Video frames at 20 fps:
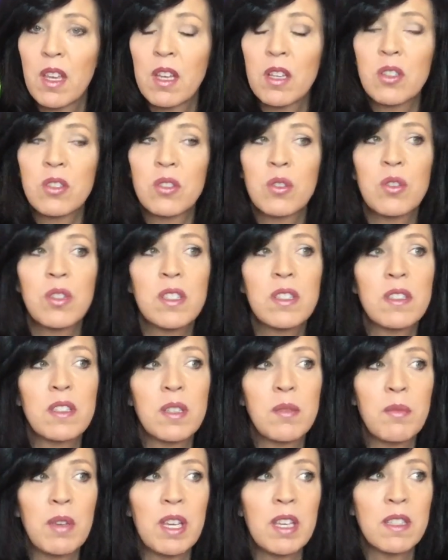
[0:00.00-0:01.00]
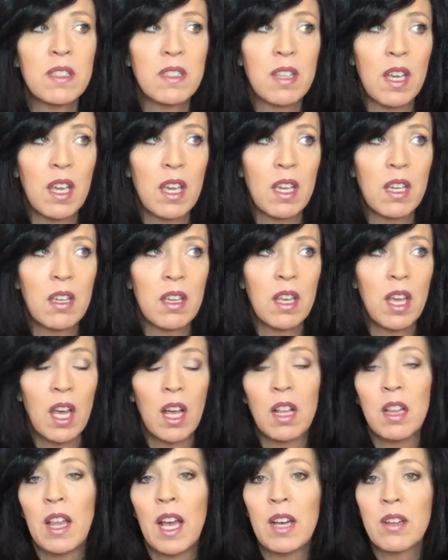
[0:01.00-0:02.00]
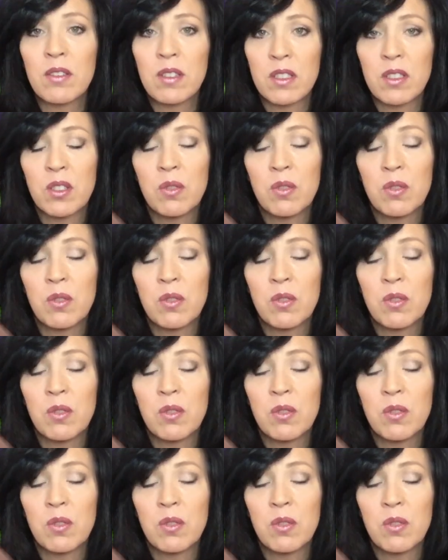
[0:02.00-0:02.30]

So this to me is like allows us